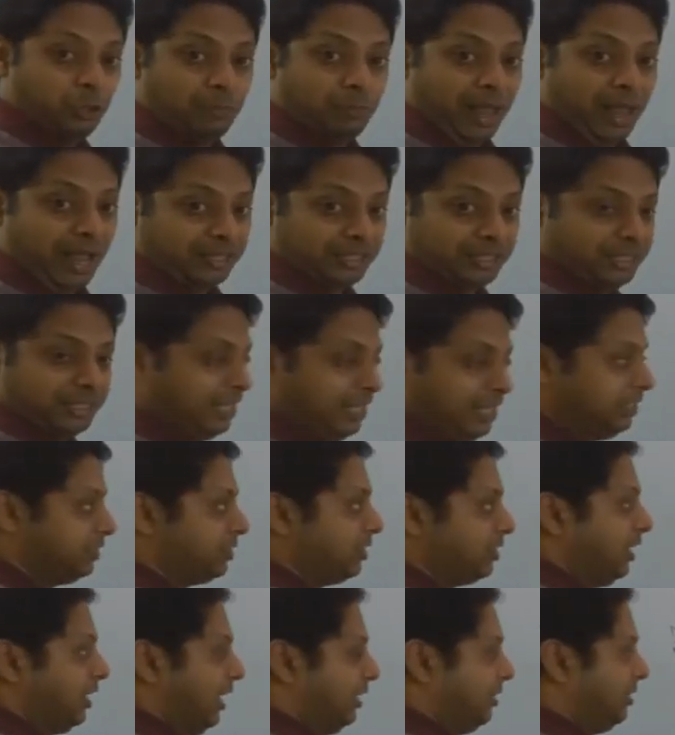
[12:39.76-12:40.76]

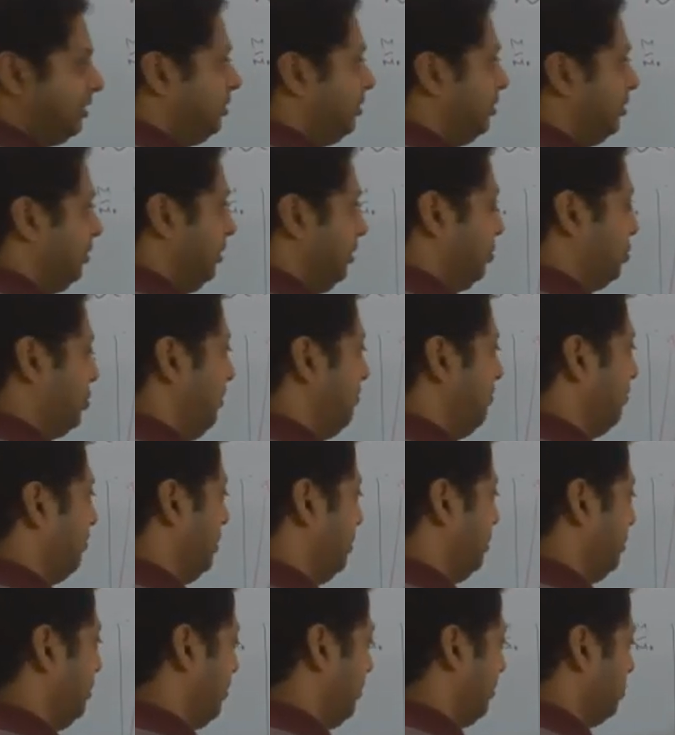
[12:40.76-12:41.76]
magnetization at this
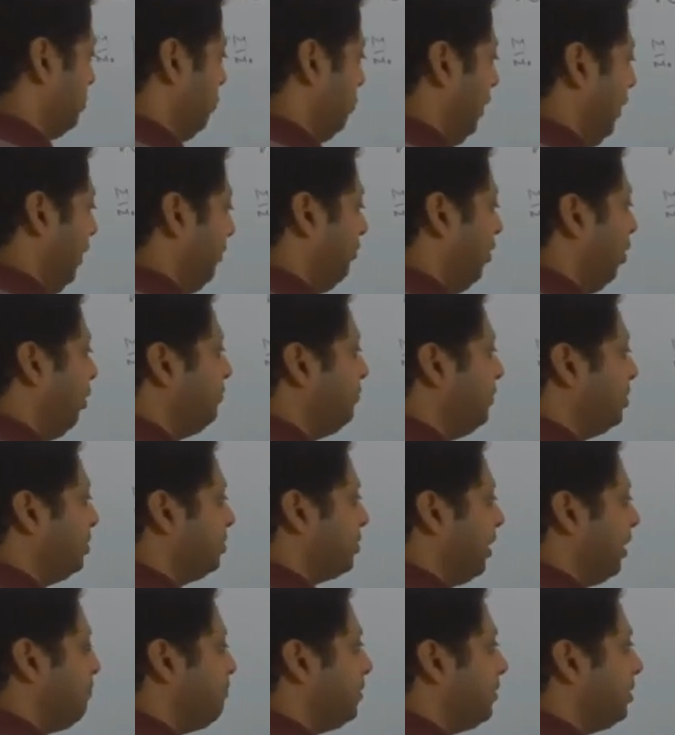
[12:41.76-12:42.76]
temperature. So above this
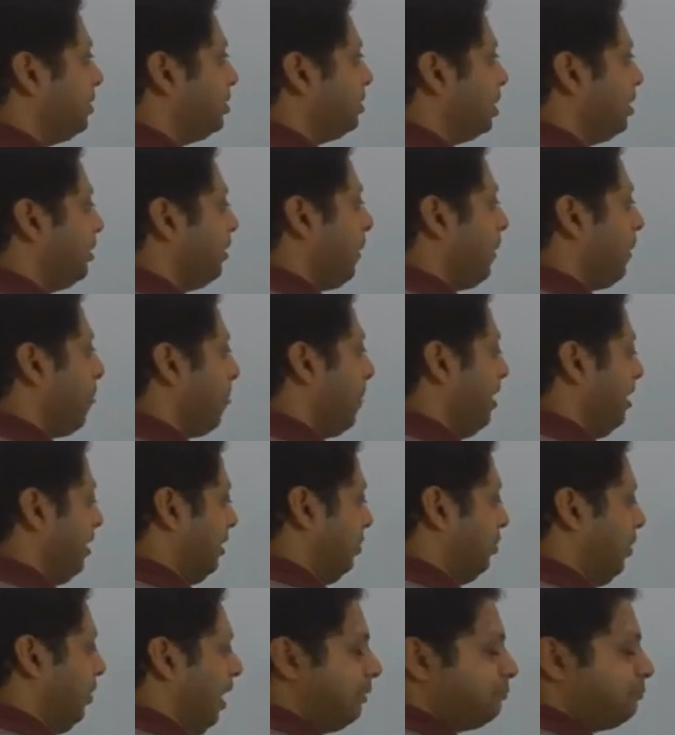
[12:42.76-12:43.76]
temperature,
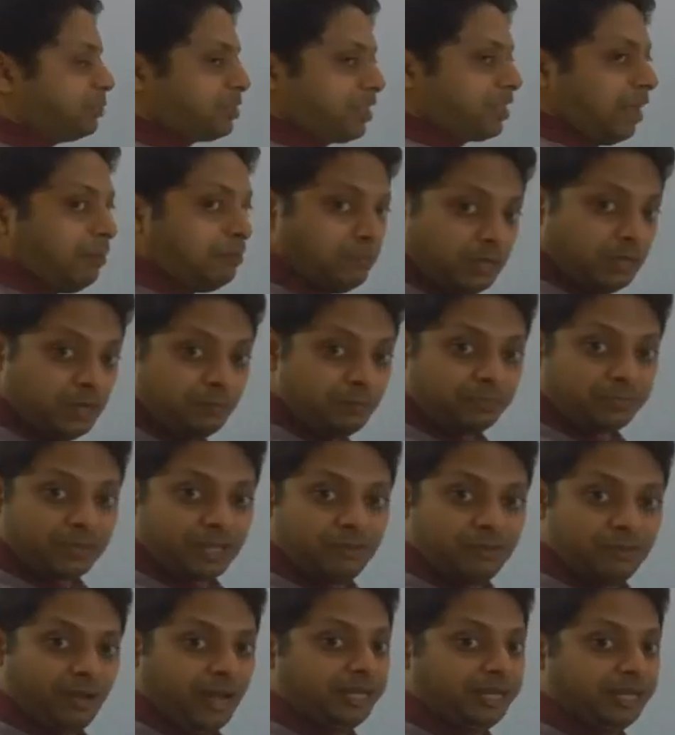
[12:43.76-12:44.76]
you have some
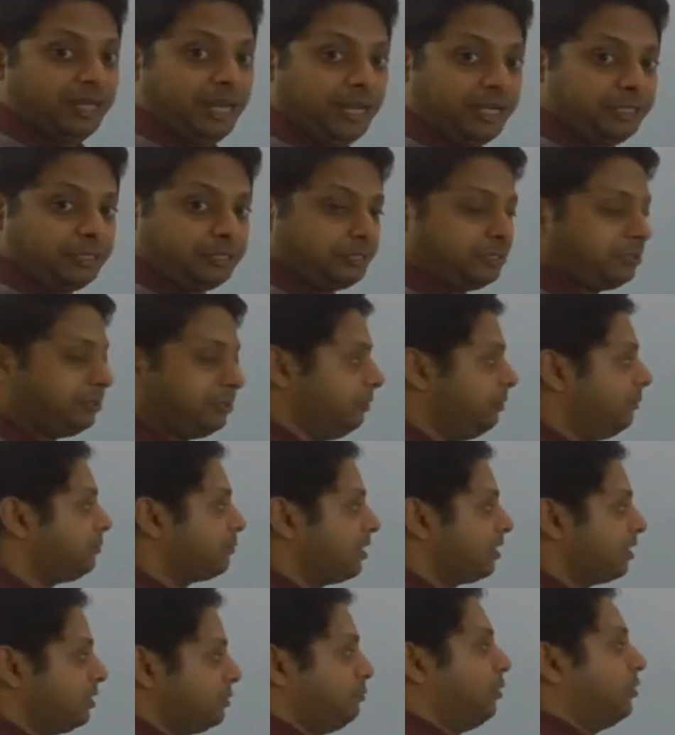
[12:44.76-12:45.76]
finite
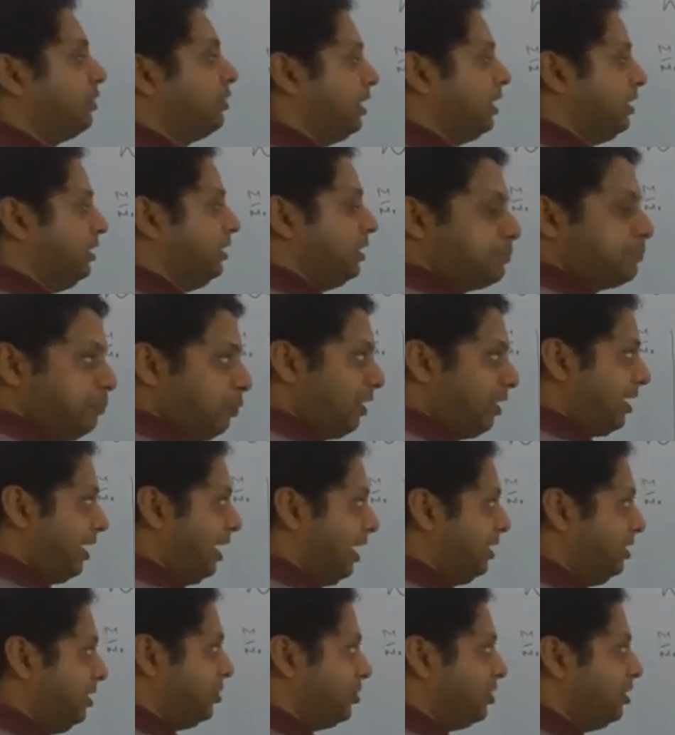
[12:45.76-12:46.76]
spontaneous
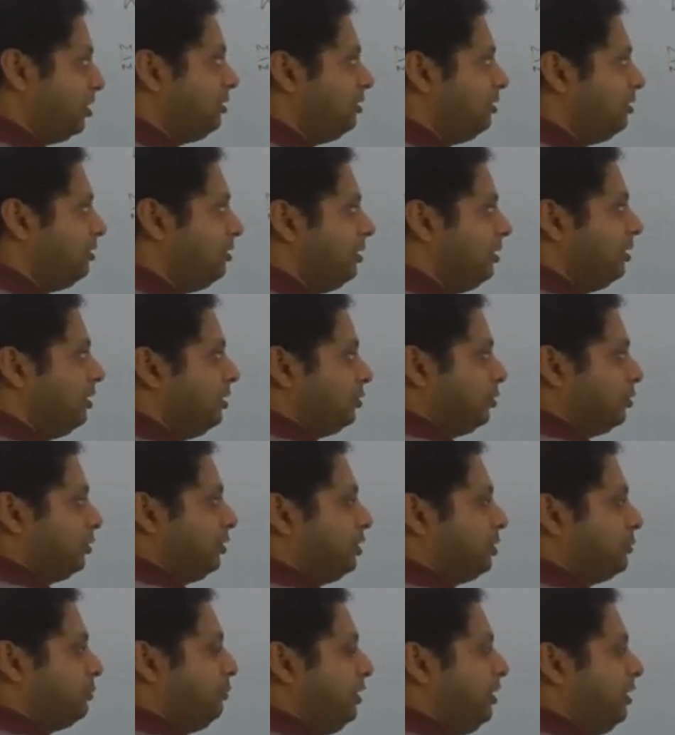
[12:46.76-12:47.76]
polarization. So
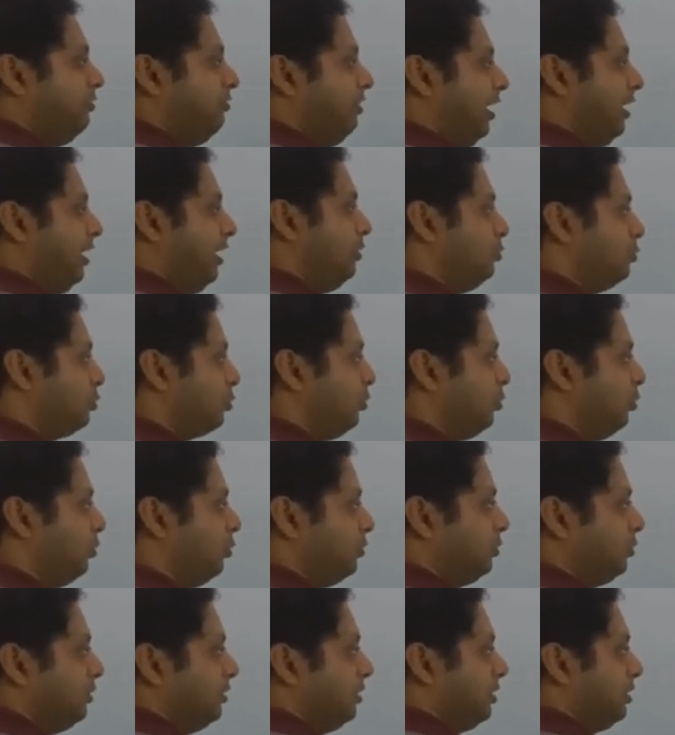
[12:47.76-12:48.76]
this P value,
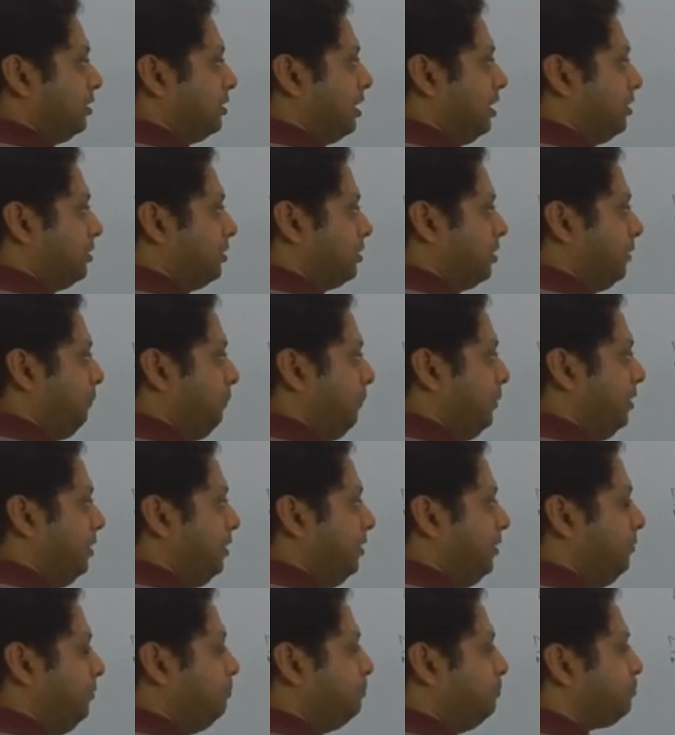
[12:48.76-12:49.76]
so this is, let's say,
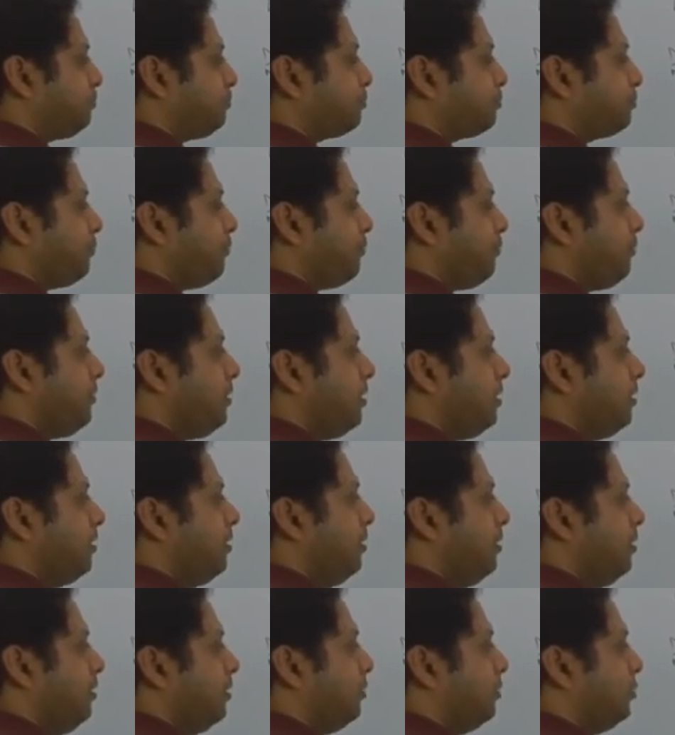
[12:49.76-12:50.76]
P2,
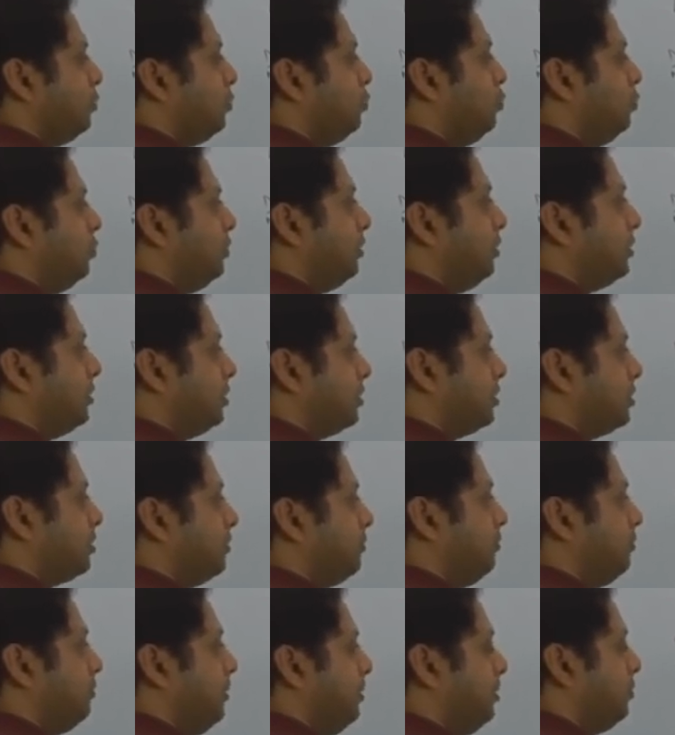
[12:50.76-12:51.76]
this is
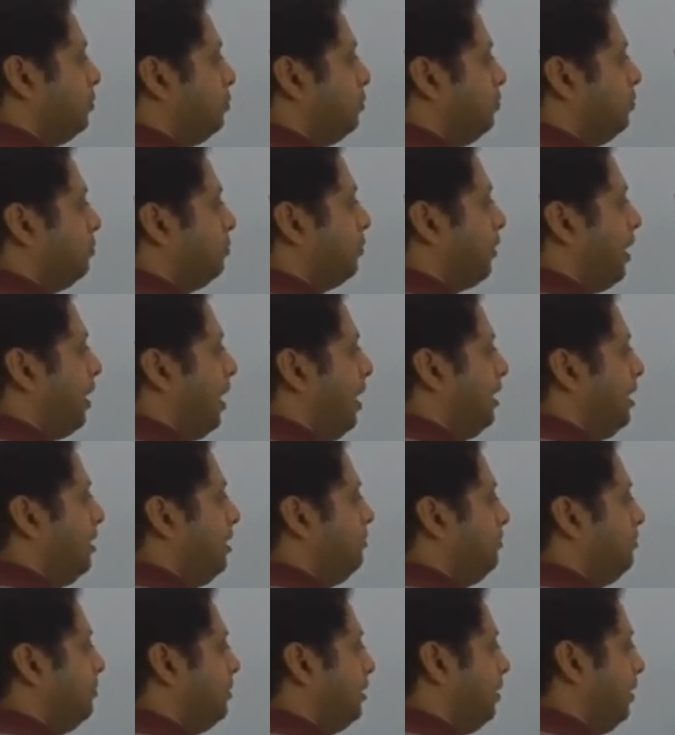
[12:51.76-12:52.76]
P2
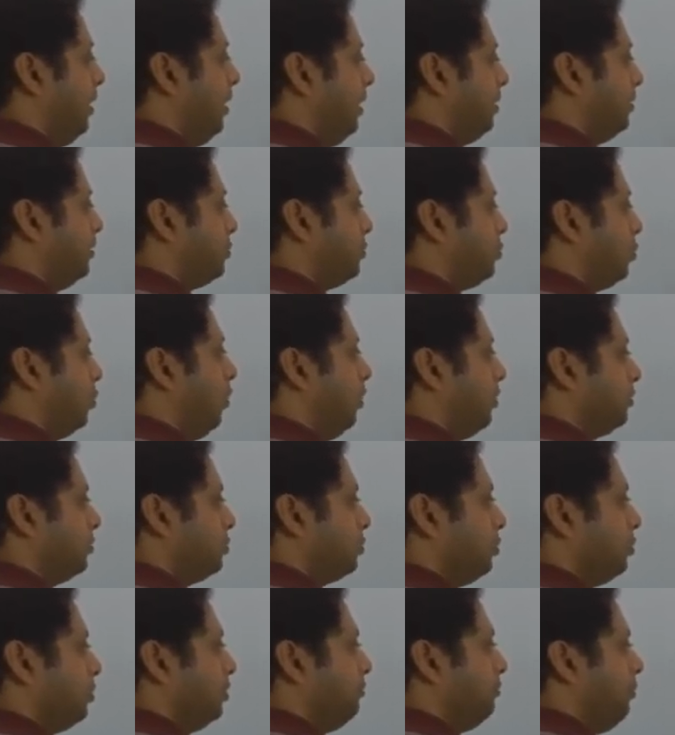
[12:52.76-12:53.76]
prime, and so on.
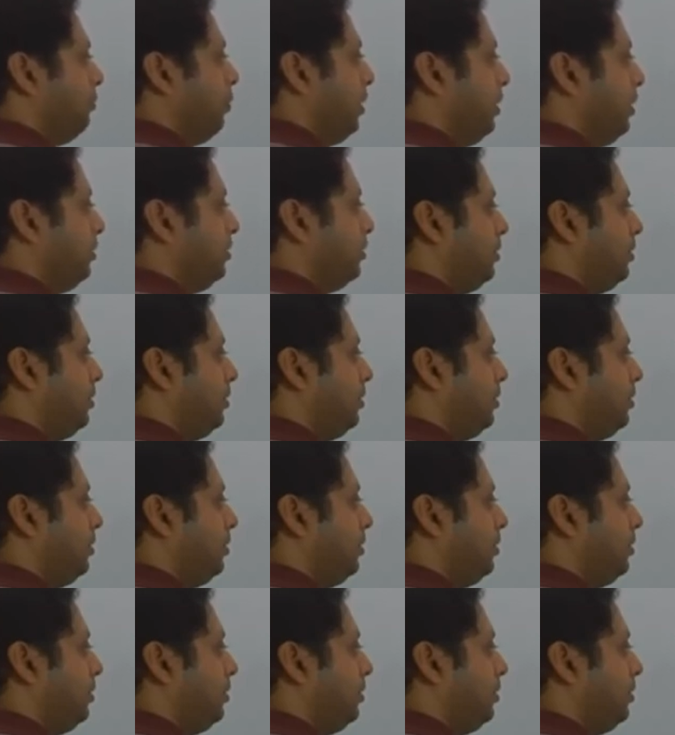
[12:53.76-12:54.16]
So the point,